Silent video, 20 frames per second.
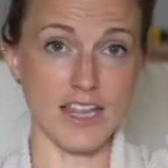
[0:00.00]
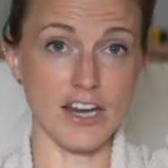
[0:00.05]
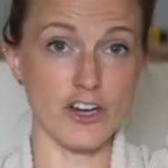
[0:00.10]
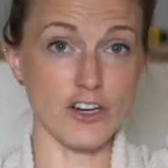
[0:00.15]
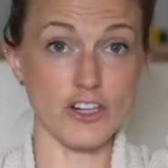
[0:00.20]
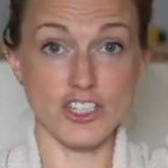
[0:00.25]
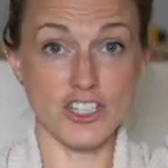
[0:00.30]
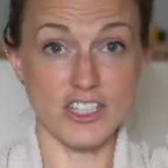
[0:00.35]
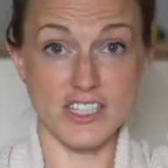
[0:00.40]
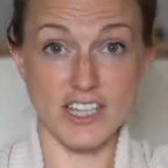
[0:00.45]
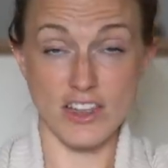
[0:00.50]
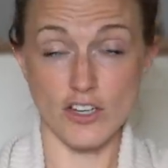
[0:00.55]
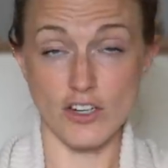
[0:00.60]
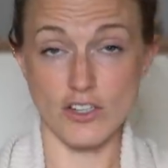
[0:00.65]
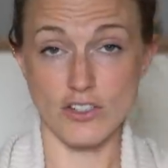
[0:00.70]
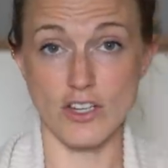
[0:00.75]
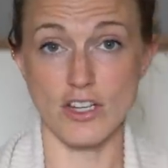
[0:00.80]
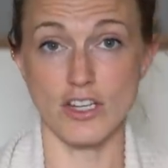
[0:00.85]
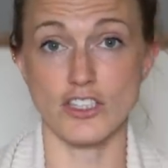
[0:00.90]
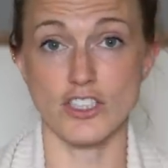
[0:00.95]
Let her just sit there
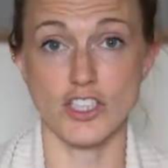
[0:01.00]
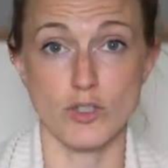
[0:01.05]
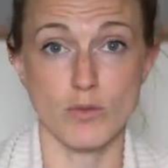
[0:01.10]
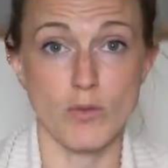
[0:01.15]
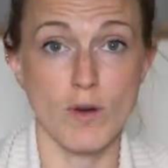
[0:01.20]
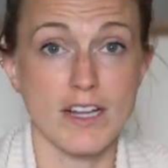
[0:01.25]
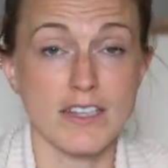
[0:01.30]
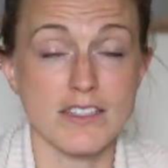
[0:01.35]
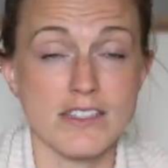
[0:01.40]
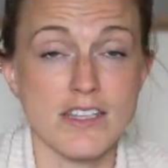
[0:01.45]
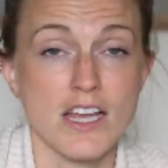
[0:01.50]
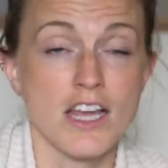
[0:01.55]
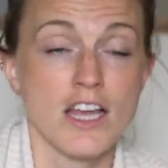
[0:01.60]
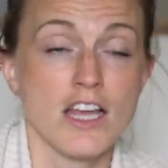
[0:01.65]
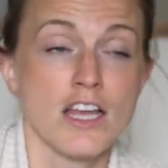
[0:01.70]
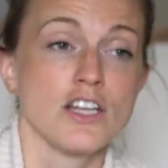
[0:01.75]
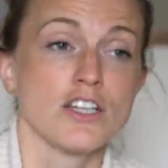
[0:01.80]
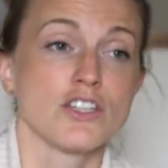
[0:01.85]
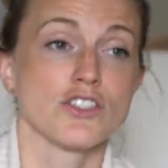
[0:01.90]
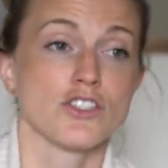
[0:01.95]
as long as she wants.
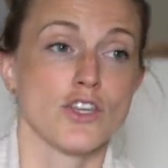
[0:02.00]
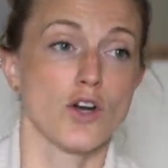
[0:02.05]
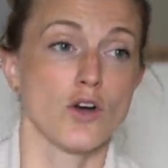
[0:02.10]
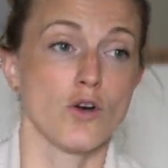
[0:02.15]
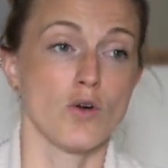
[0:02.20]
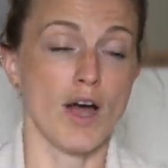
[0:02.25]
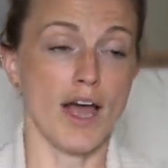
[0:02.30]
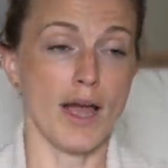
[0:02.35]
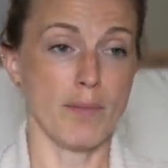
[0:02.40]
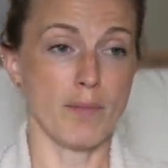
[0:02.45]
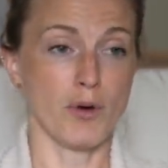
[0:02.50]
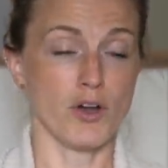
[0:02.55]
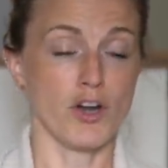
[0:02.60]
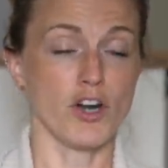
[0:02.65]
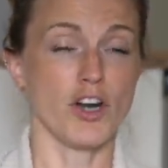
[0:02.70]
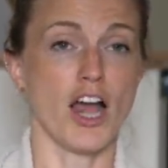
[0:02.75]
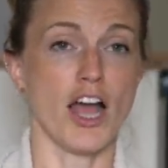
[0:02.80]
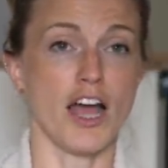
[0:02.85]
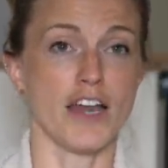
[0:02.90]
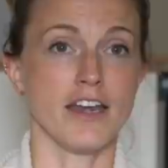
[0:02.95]
So I put
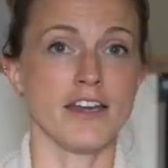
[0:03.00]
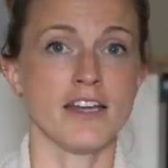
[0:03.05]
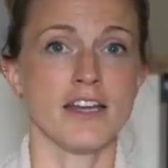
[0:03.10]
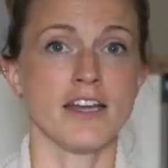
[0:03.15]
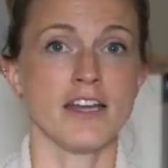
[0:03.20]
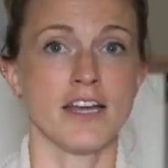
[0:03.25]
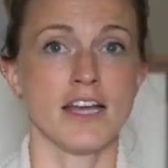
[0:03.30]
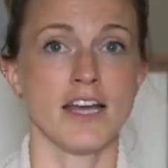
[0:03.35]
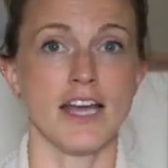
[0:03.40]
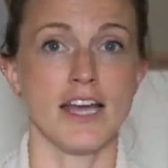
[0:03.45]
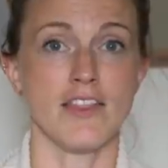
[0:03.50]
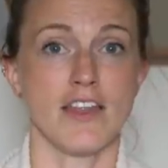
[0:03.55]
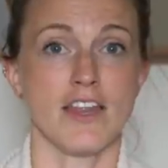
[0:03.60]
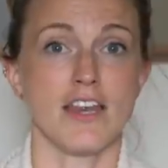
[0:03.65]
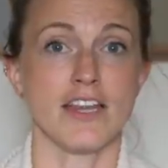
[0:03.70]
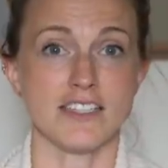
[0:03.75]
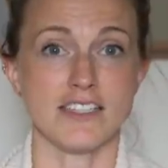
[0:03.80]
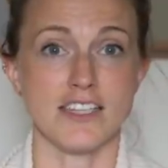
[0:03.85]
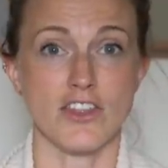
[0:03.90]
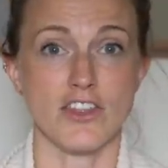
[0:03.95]
her on and then
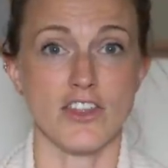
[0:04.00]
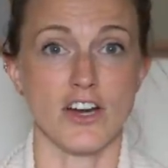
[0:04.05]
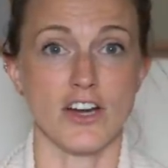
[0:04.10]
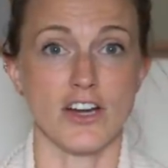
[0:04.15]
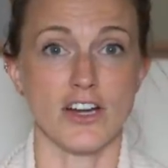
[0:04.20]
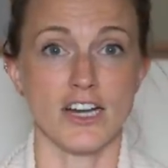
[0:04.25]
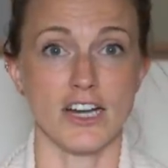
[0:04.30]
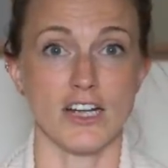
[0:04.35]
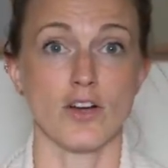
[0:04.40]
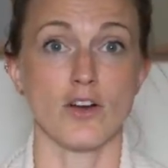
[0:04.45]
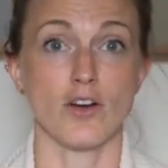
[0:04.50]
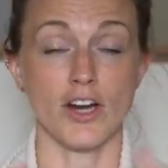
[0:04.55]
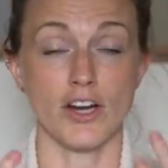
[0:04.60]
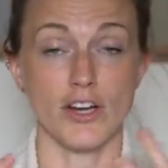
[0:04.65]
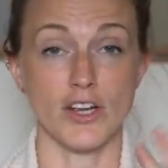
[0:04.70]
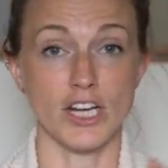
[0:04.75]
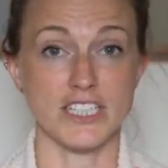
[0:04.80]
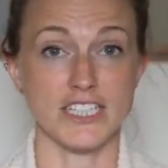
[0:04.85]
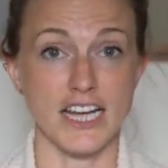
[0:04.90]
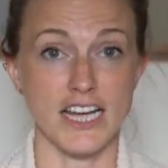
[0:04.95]
I sit there and I go, Are
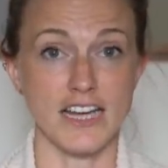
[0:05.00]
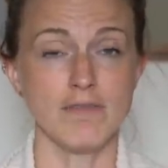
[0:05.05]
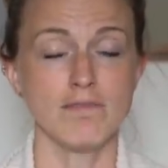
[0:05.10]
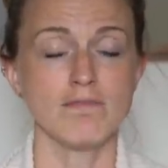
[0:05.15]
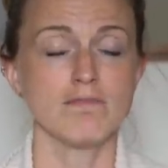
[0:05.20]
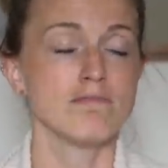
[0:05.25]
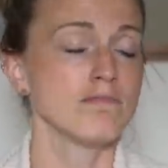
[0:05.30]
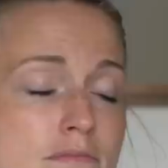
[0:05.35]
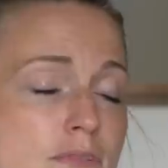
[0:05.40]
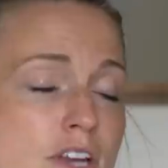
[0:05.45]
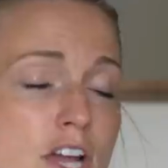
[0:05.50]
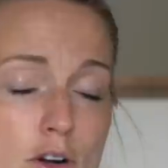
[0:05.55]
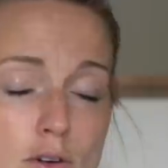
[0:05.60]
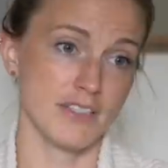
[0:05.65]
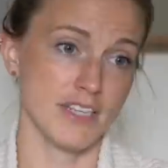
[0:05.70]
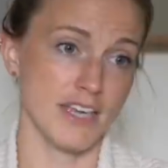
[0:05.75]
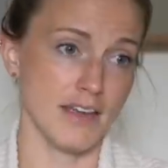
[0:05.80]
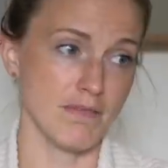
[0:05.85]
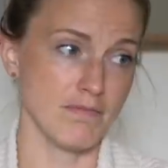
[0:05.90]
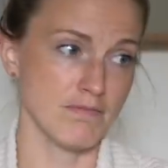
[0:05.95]
y'all done? No.
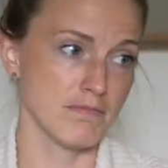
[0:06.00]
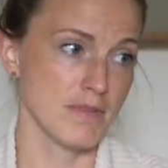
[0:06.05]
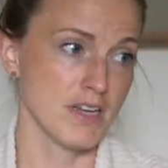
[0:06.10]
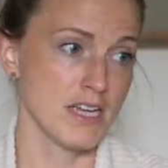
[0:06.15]
Okay.